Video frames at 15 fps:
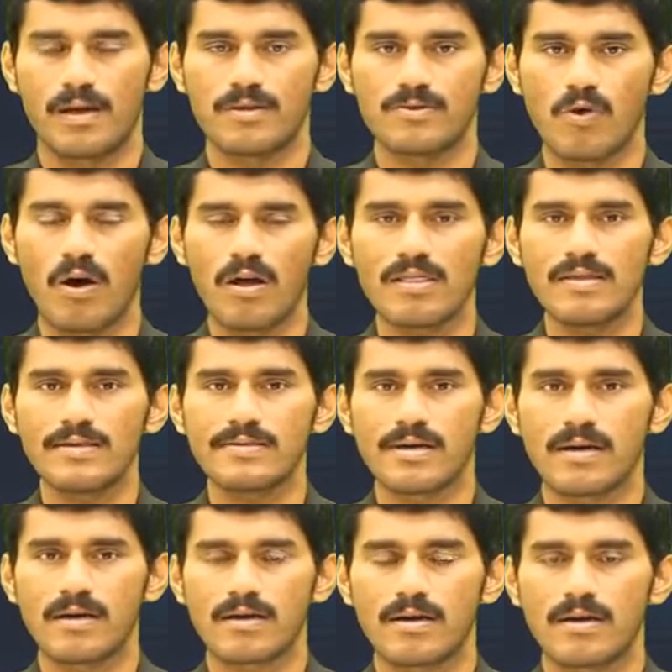So all these
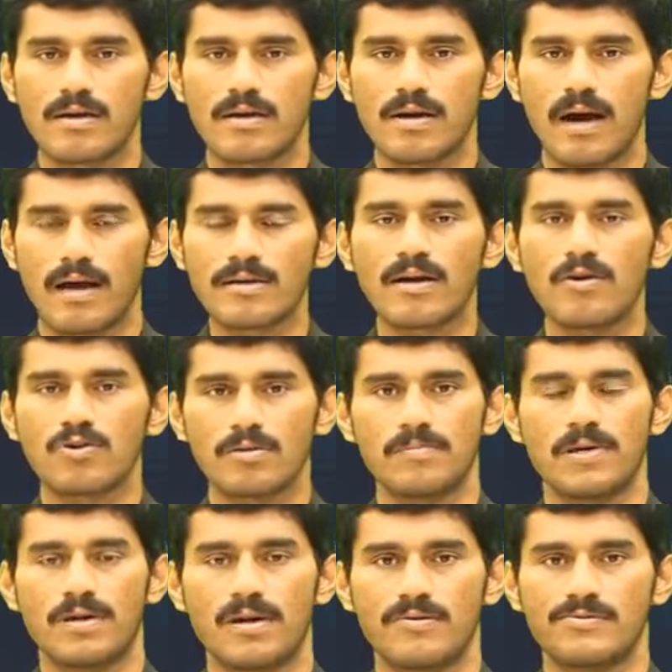are
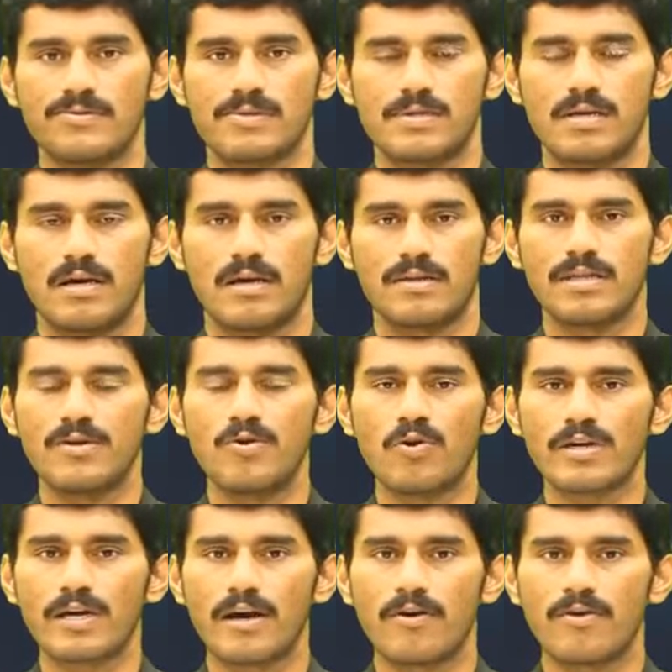uncountable nouns. They
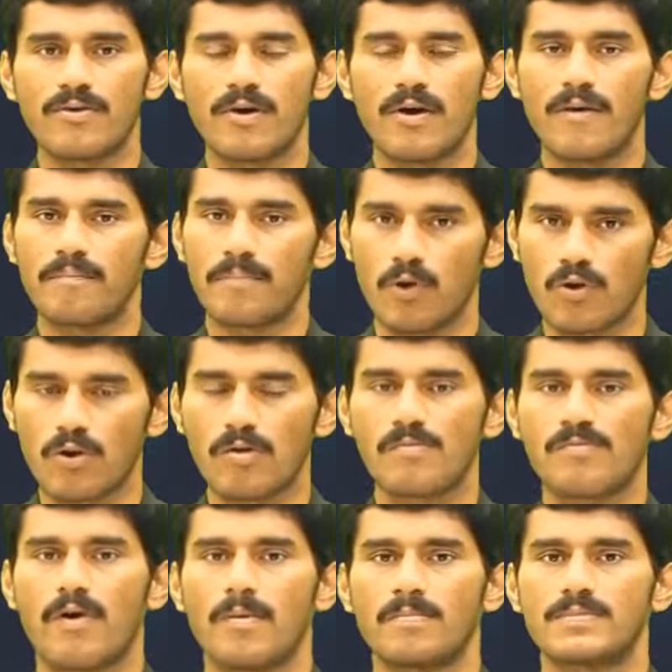don't have plural
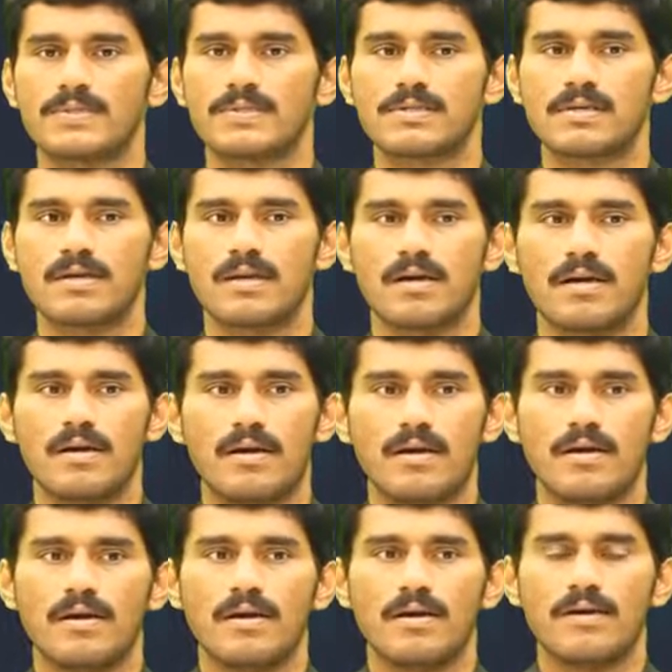forms.
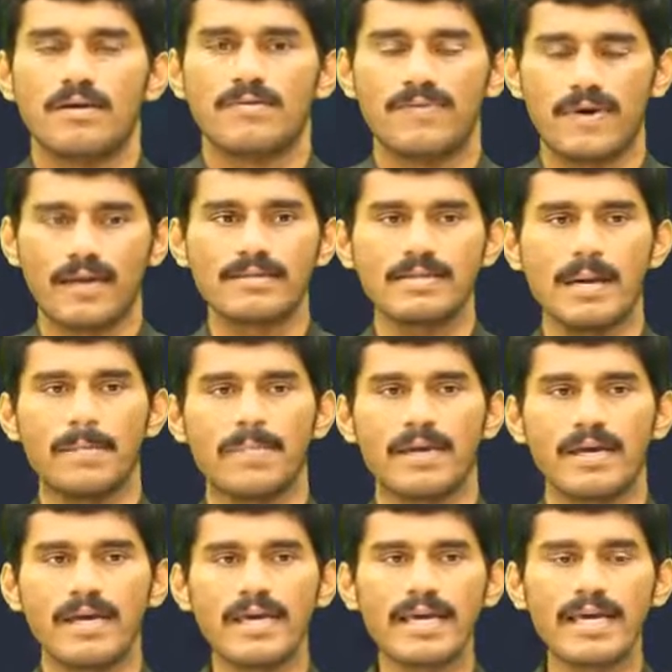For
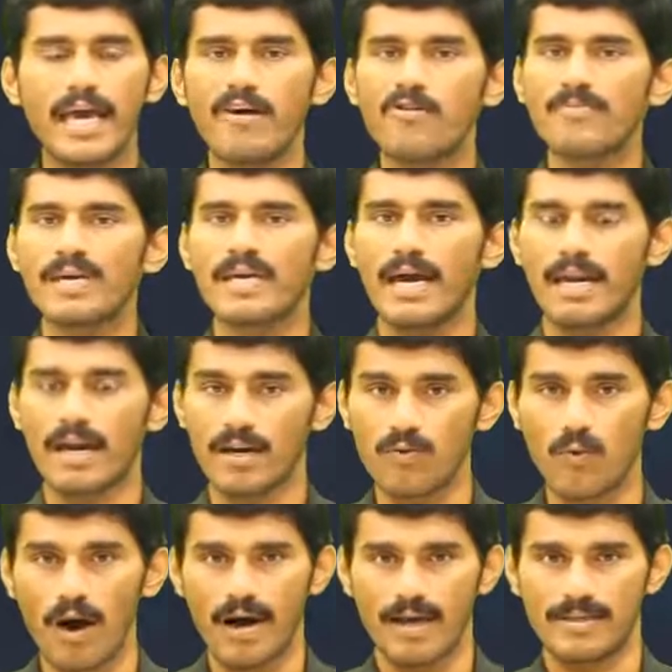example, he gave me an
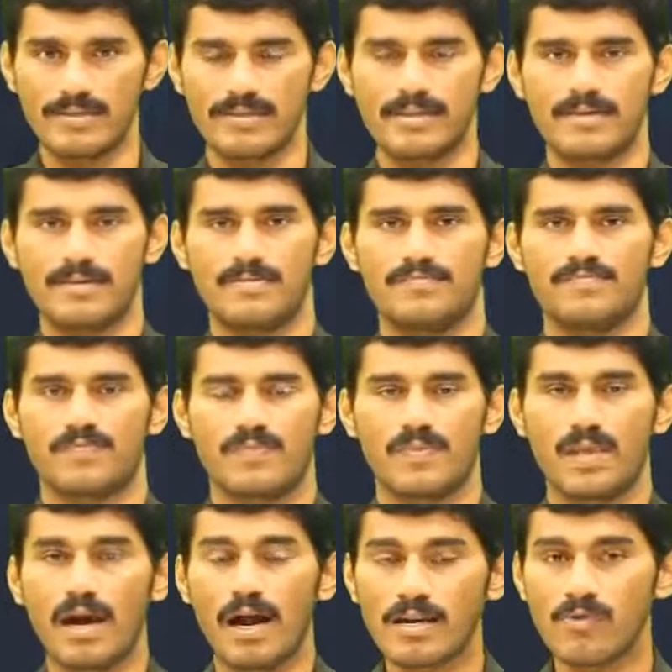advice.
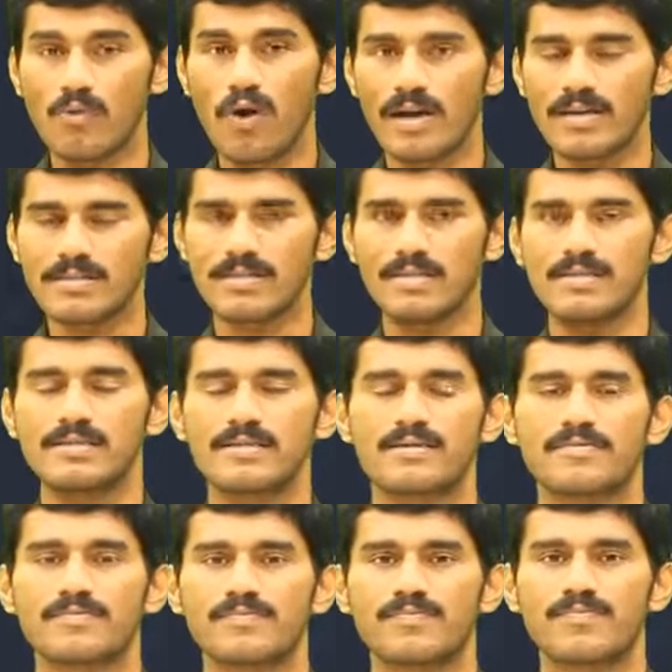Advice is
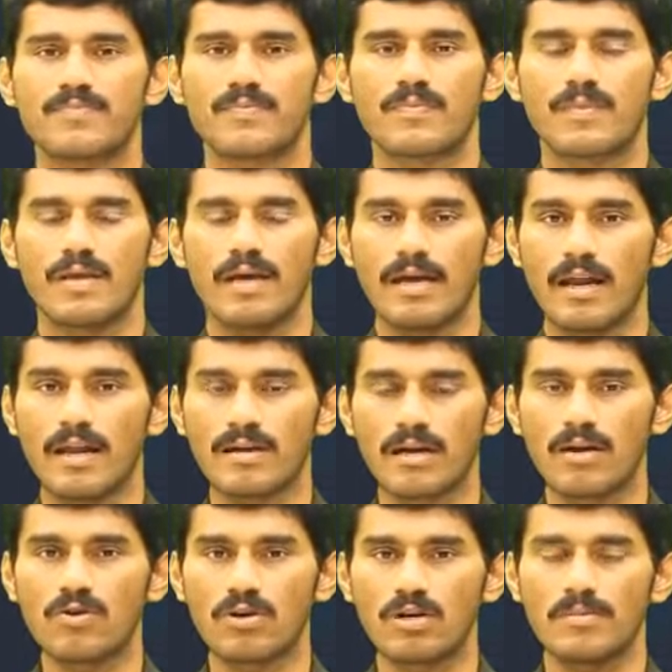an
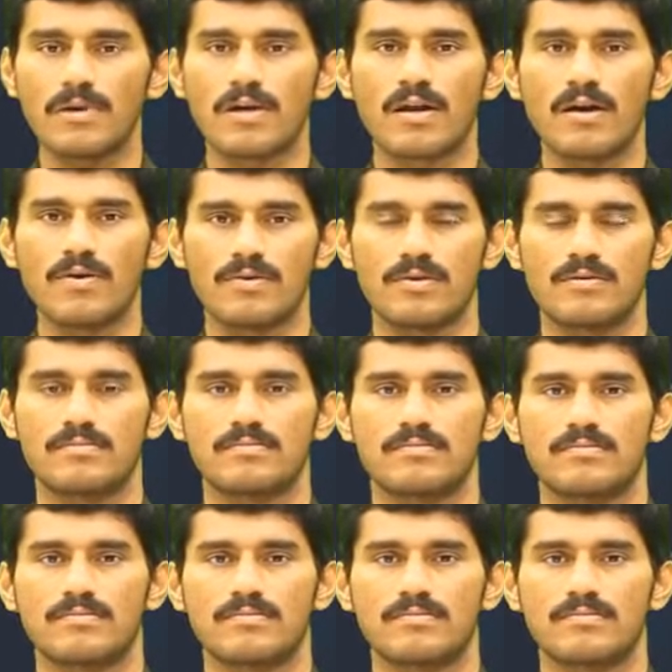uncountable noun.